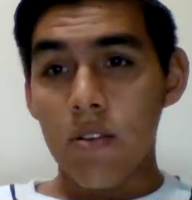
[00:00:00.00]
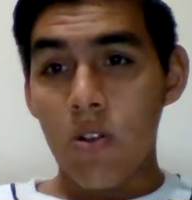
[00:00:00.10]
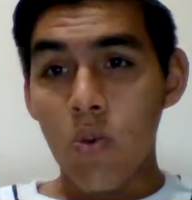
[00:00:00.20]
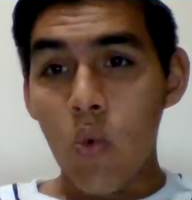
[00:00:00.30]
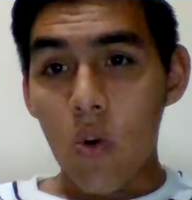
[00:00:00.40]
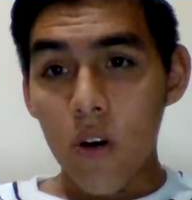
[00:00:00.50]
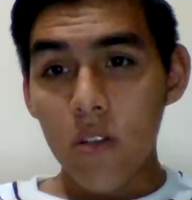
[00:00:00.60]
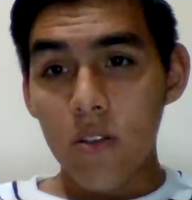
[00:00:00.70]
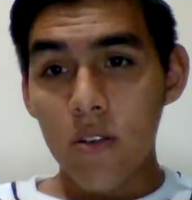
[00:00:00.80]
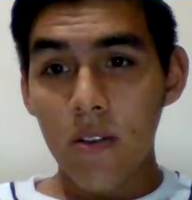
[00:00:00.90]
Clue
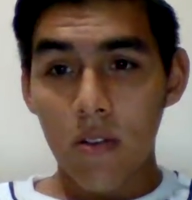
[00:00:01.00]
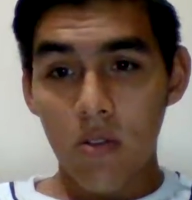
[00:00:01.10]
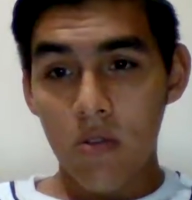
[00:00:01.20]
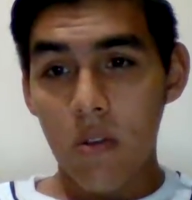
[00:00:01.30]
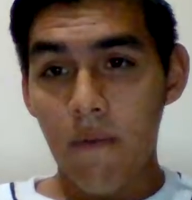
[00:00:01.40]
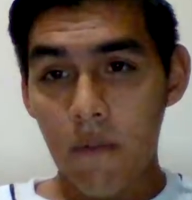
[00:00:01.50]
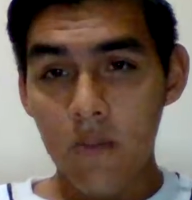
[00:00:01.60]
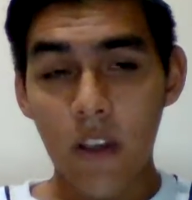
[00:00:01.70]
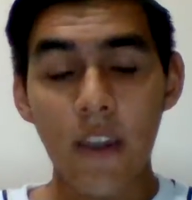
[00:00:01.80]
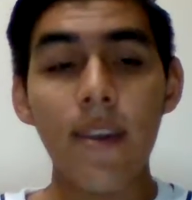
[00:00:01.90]
words for
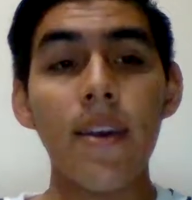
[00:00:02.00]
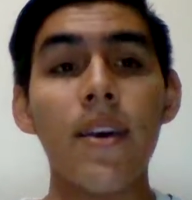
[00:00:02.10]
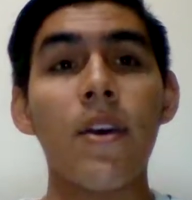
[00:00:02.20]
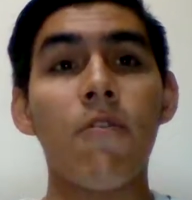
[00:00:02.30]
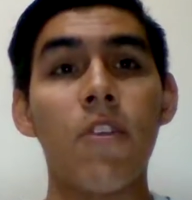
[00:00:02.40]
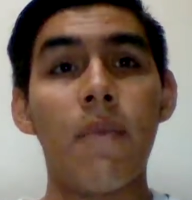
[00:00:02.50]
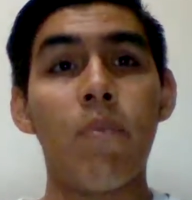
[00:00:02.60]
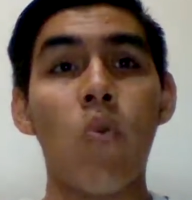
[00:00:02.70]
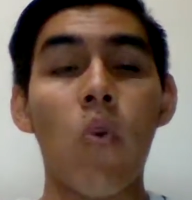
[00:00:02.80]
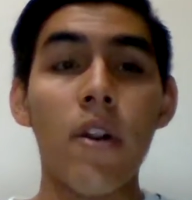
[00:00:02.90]
saying, for
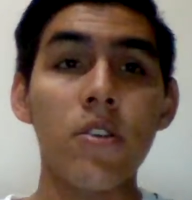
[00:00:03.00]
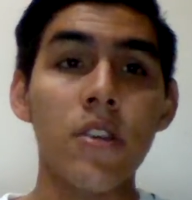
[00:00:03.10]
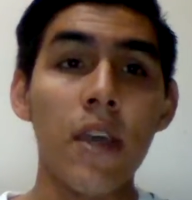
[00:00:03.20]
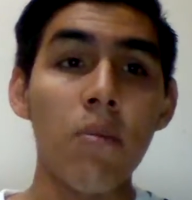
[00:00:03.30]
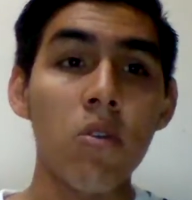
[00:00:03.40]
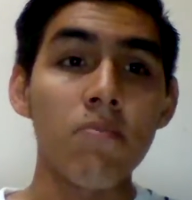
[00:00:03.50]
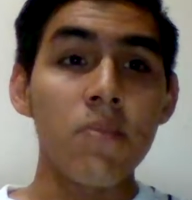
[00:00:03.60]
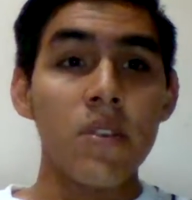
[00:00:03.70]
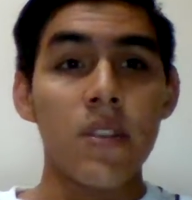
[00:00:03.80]
example, water table.